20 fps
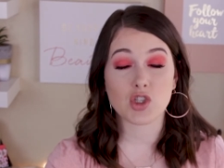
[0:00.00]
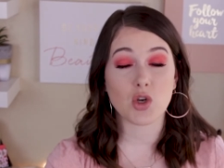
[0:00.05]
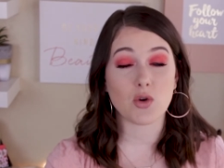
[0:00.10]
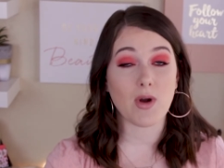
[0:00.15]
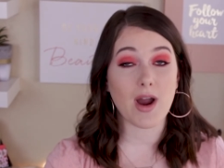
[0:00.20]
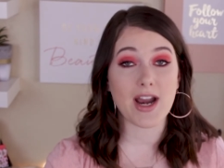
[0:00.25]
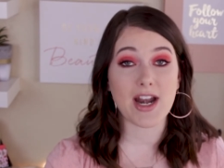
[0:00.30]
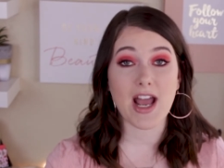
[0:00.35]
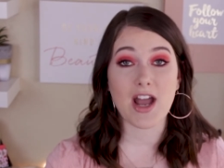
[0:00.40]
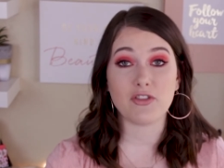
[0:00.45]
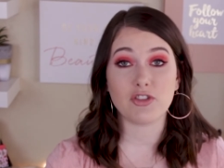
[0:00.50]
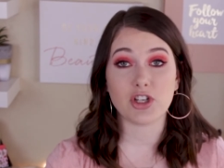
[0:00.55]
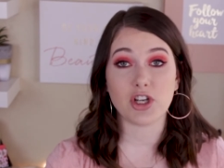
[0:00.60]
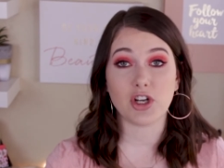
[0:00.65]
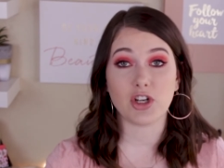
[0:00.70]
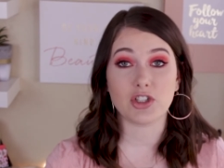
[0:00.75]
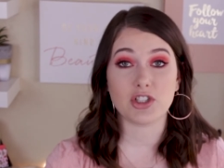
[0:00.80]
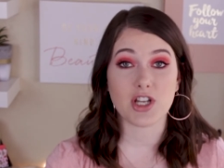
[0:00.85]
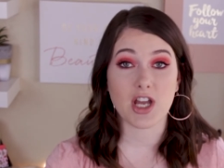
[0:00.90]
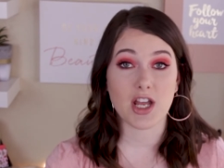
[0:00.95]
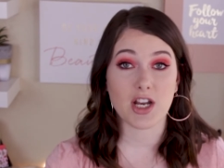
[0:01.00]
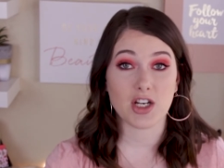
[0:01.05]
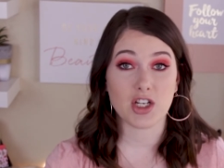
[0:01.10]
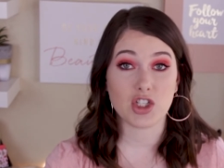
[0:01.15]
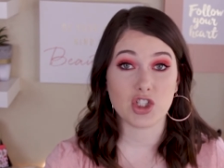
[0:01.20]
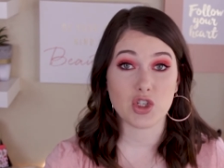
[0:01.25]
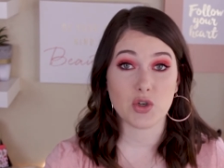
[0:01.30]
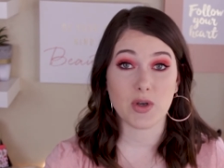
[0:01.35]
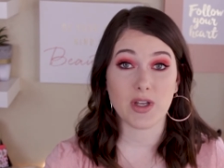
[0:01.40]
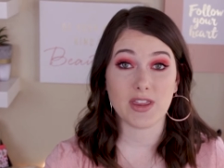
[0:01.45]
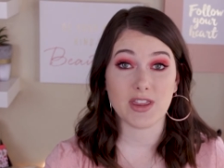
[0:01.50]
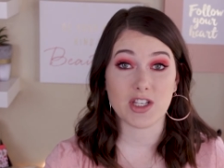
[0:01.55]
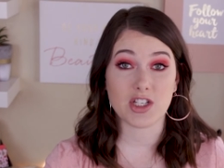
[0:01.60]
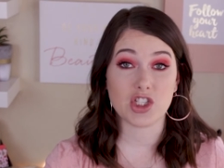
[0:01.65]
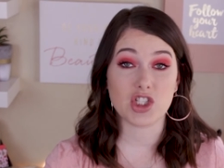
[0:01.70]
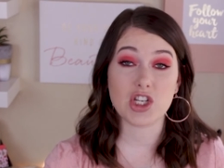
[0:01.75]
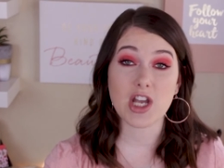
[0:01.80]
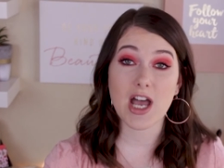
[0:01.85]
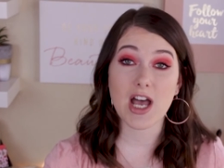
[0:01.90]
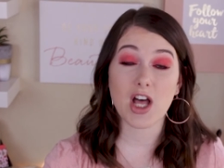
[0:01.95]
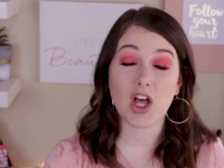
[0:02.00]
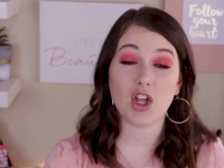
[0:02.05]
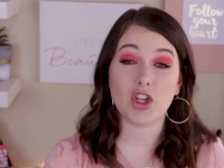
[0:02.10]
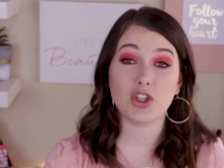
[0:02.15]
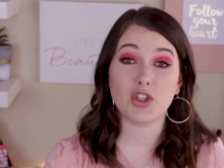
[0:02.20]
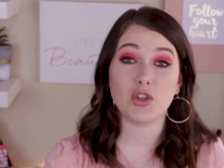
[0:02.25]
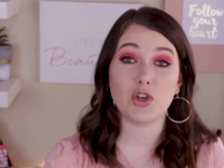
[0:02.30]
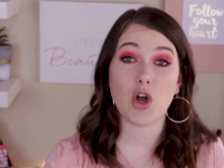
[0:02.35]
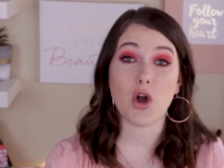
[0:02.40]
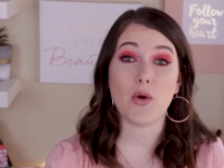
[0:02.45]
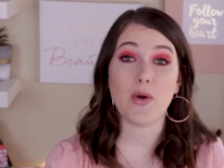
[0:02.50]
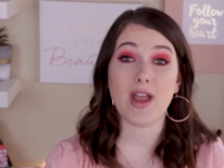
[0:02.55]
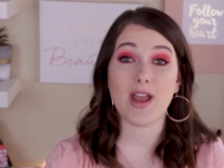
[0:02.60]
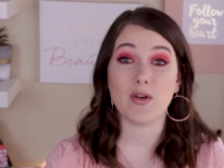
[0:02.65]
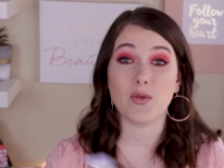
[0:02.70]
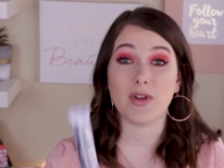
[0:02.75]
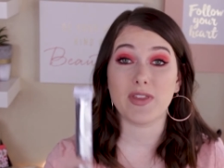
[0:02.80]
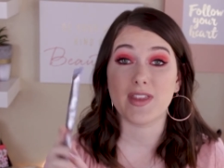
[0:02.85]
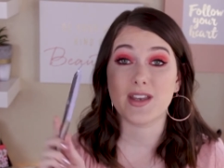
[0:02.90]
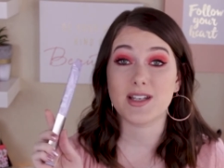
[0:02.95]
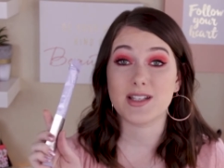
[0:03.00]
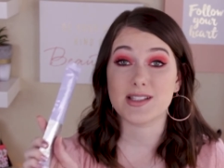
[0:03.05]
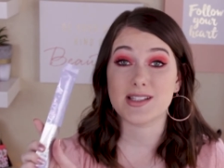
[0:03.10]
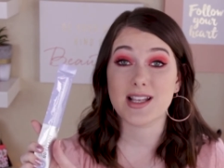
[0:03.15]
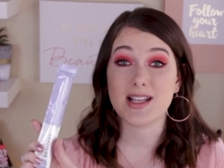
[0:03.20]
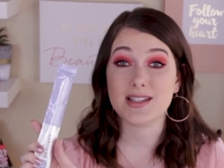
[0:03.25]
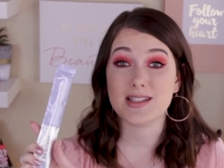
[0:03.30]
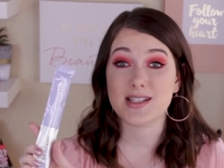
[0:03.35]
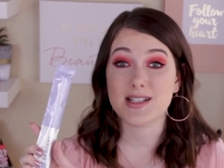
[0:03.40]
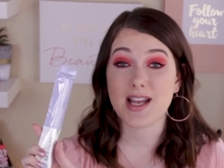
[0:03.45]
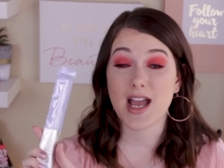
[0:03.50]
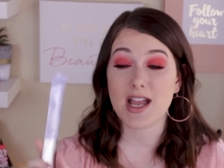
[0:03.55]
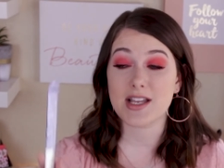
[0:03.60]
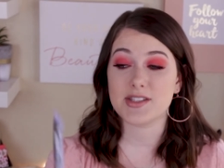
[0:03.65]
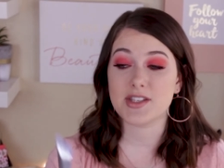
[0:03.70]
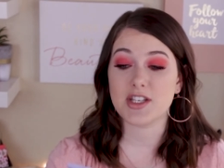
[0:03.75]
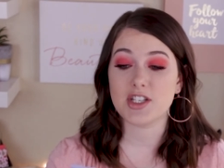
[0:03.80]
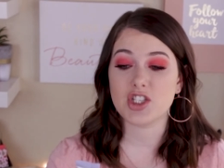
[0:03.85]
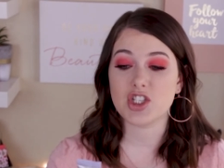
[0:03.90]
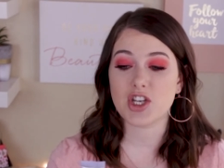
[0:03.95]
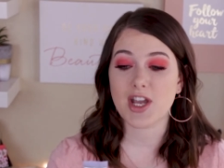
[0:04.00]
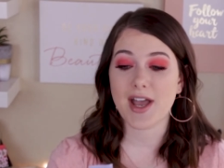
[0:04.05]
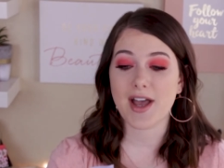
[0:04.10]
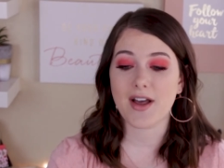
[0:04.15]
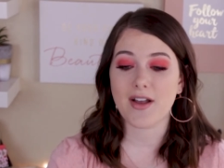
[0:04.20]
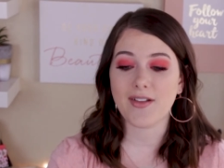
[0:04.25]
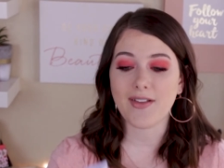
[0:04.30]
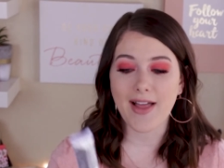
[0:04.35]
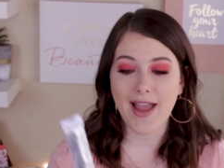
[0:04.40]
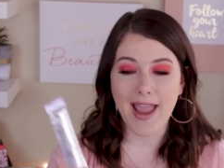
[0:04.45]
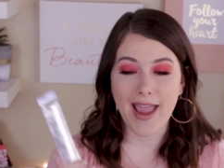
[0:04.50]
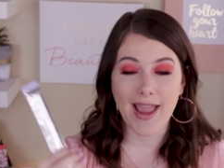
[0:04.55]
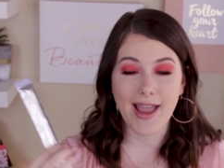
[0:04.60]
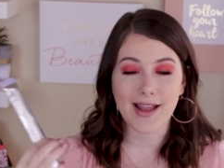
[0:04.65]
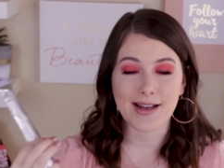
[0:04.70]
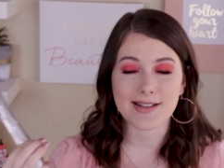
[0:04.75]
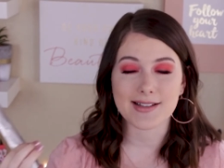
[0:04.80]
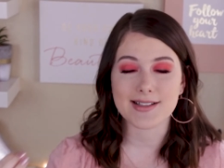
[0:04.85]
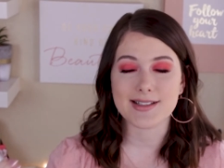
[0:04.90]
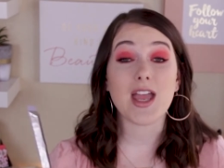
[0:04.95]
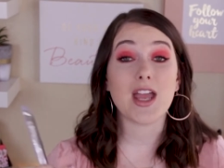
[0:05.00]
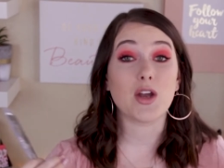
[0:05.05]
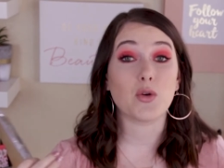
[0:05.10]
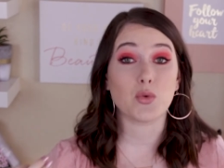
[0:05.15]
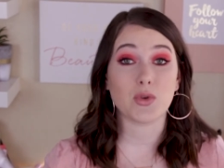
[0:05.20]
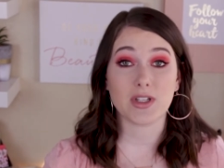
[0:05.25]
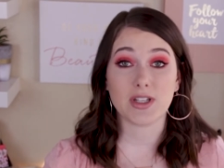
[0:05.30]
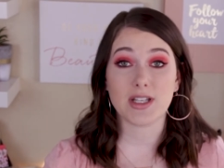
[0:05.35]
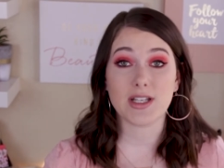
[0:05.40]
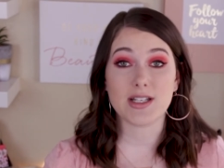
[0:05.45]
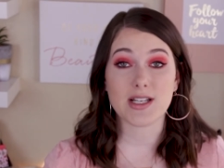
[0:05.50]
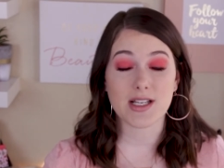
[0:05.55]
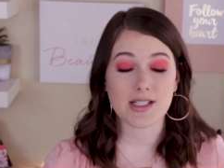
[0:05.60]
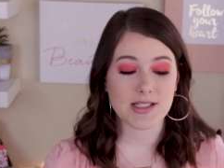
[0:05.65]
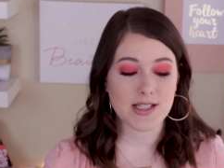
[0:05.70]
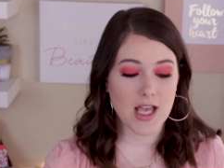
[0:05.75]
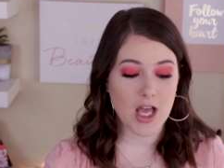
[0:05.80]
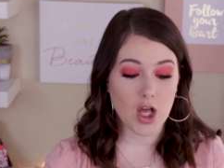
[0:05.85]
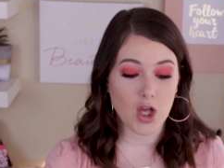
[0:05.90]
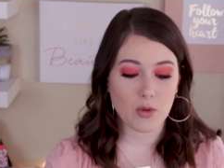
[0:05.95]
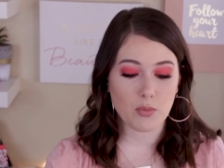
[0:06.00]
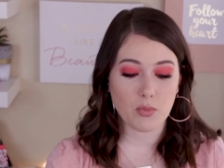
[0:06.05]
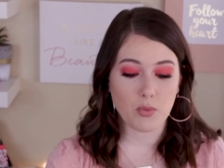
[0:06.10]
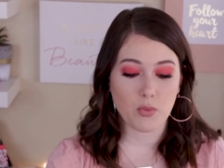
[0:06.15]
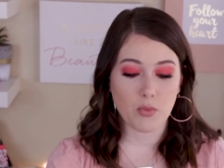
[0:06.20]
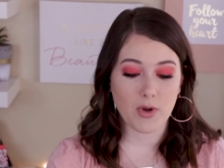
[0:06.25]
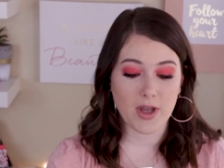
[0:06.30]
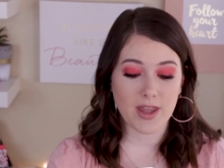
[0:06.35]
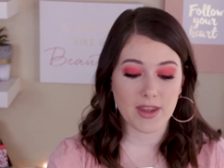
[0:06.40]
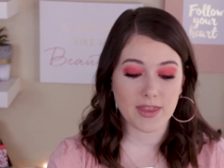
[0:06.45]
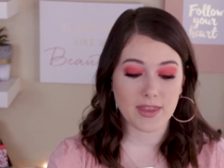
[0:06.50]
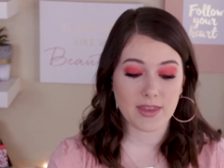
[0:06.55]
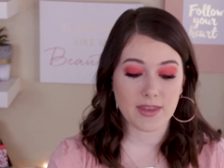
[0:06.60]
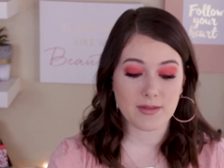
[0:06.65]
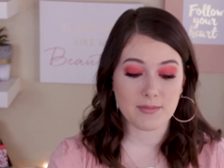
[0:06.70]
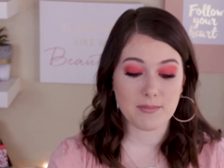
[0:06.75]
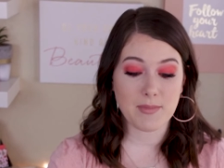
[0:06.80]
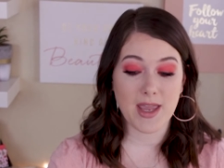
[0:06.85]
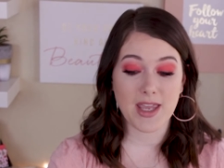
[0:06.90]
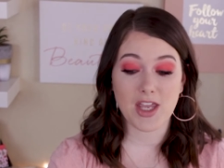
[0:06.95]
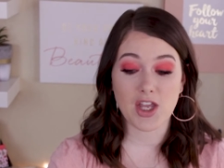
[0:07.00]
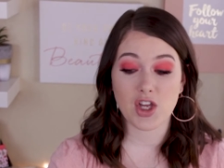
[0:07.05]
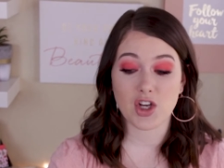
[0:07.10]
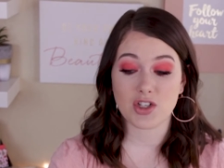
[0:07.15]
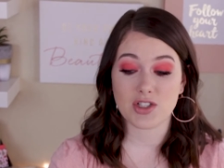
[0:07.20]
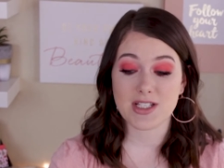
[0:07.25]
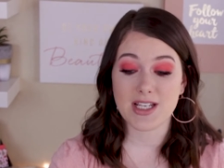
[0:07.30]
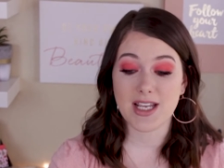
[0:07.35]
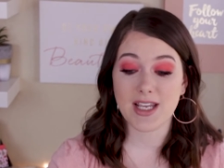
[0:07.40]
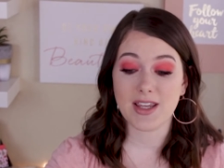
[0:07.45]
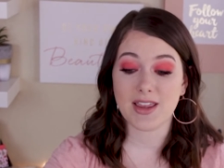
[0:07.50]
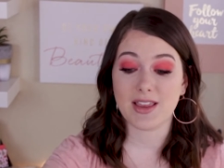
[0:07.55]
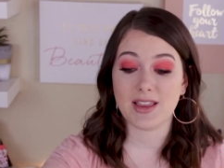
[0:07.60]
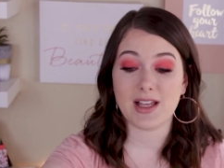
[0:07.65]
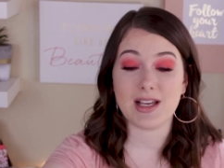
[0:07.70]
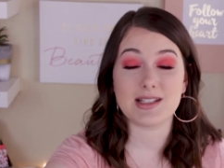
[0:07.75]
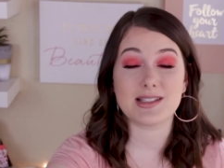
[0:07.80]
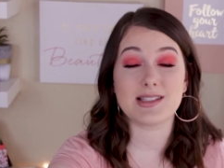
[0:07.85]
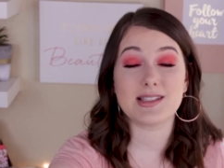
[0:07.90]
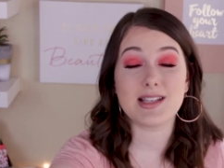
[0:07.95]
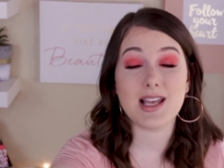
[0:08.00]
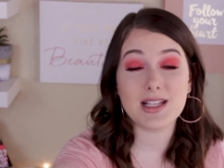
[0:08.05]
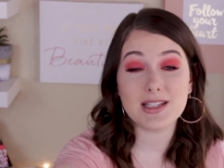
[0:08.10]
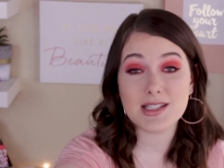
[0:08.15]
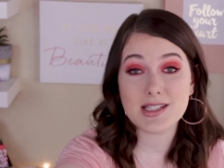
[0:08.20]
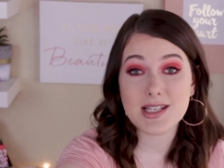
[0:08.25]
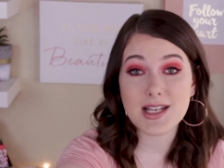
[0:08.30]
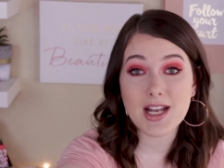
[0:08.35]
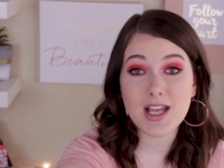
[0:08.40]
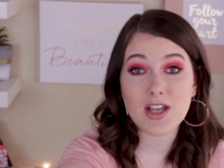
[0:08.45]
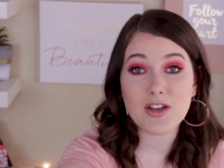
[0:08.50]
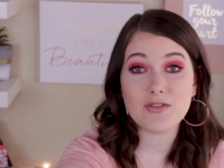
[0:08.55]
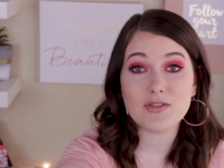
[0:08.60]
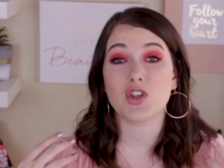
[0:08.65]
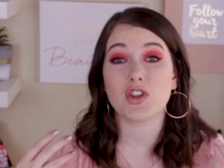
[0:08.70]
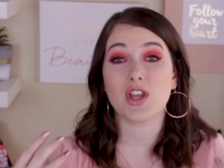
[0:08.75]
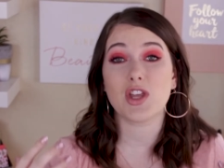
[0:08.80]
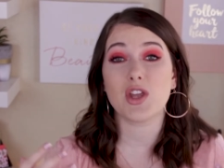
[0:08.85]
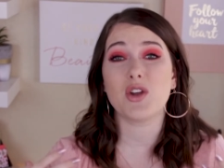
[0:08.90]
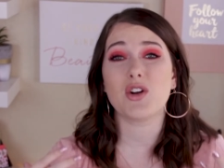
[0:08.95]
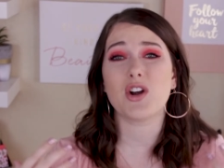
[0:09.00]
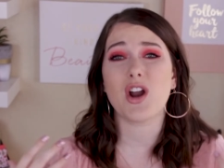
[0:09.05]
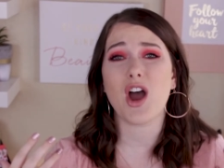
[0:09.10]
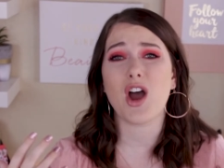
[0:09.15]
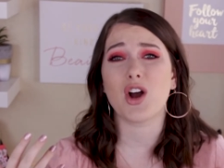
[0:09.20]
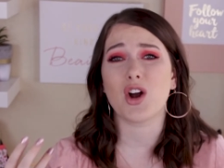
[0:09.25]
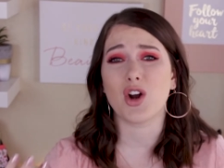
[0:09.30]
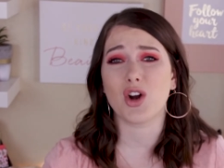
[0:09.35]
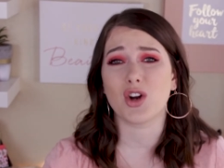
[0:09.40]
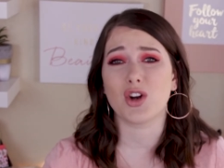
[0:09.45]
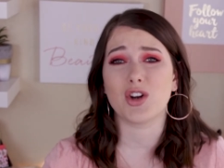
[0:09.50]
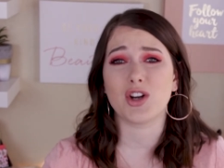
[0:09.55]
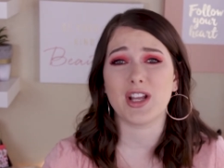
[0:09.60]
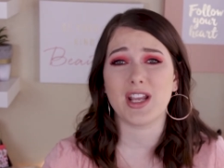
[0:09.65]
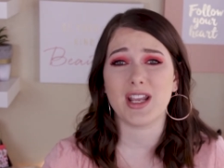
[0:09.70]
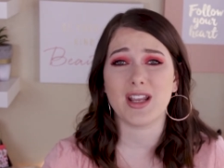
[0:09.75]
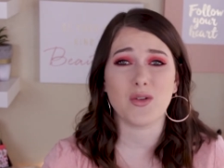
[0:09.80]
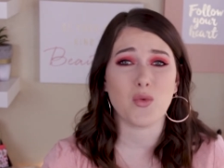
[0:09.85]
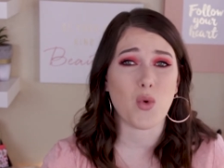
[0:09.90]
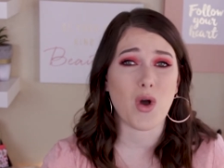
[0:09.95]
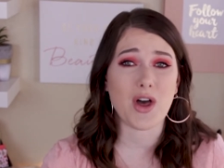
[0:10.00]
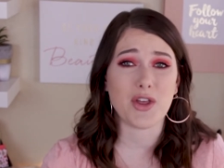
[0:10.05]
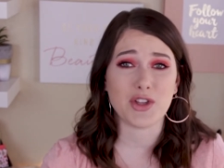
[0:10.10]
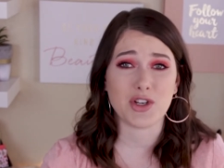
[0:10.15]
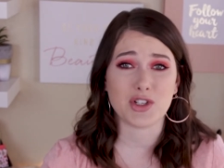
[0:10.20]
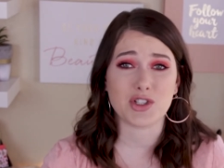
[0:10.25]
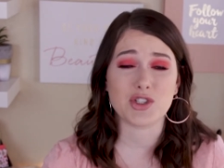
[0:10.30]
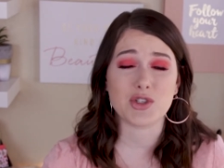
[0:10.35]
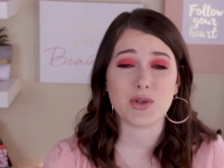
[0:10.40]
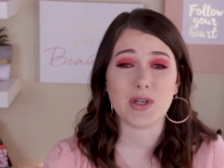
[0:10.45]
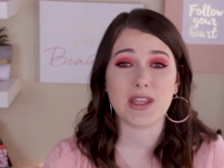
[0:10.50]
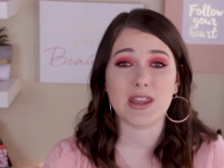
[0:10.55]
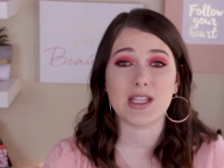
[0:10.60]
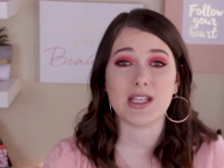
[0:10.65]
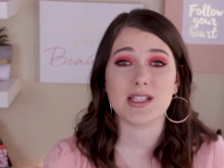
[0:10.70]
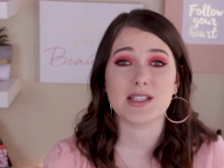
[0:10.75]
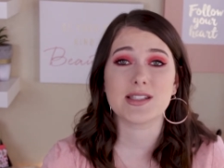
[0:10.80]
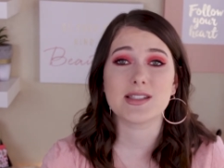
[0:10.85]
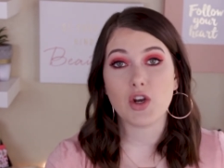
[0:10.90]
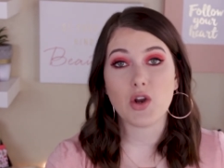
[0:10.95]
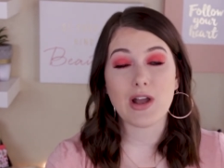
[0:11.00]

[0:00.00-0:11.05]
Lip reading: So right after you're done doing the gel, you go in with the desensitizing gel, and it really does help with making your teeth less sensitive so that you're not hurting while you're doing this.